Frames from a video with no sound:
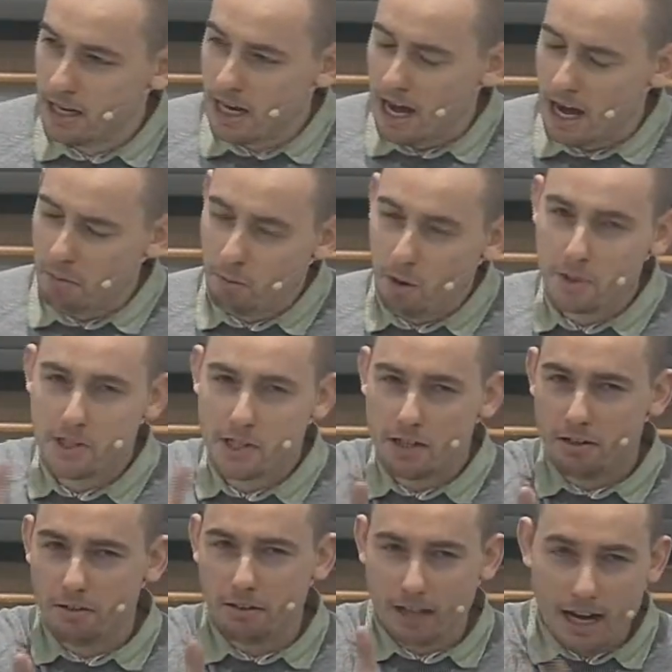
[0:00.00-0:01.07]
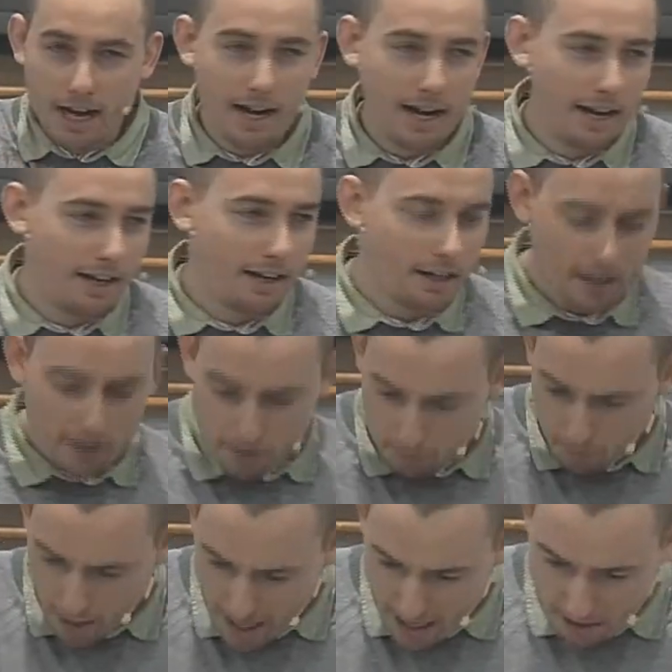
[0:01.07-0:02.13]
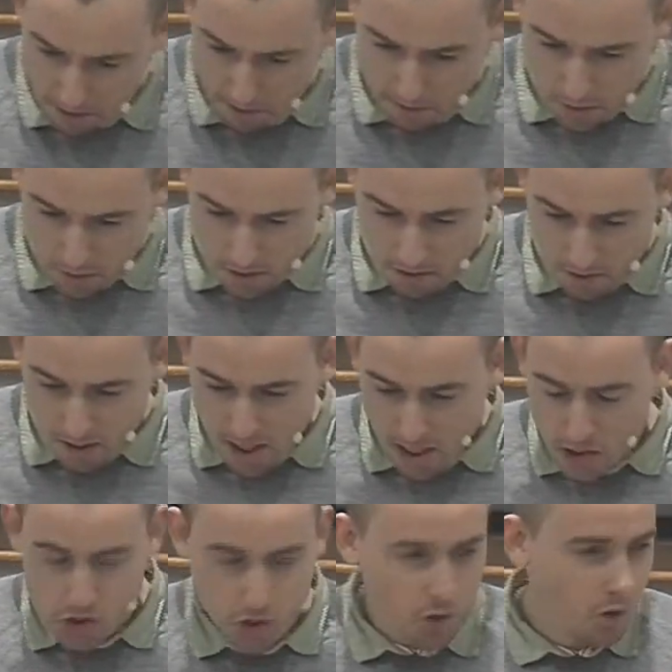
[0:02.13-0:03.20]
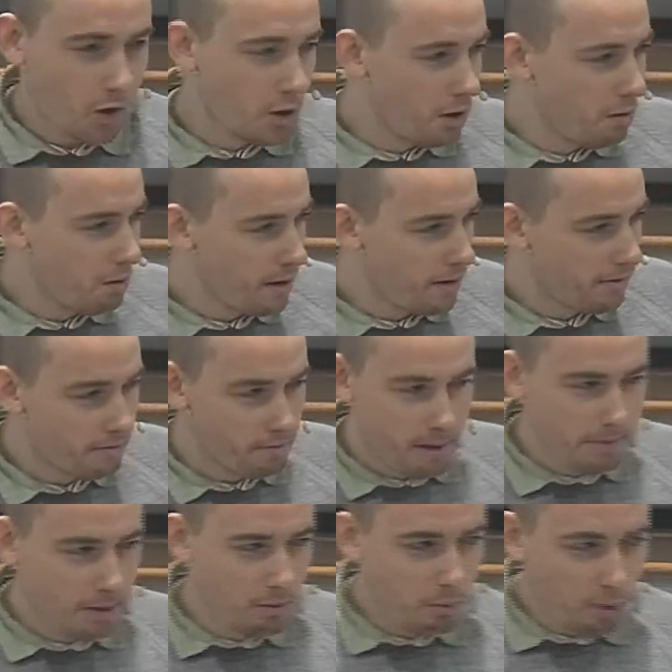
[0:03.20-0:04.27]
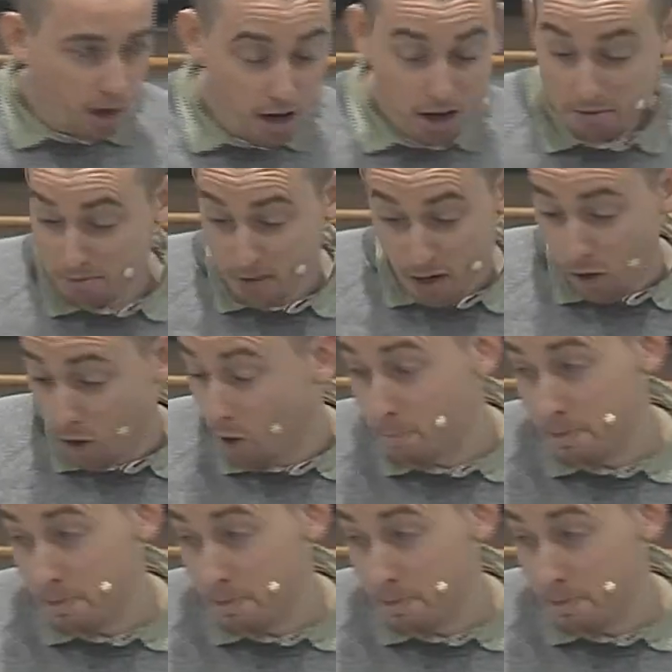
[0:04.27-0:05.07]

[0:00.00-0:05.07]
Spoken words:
and watching online as well who struggle with maybe one or